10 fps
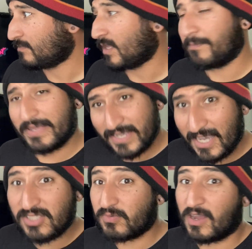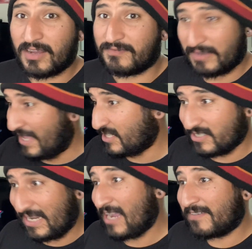Because of,
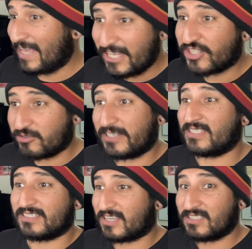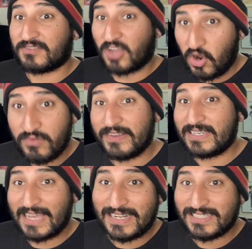not even injuries, because of
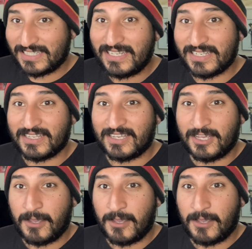COVID-19.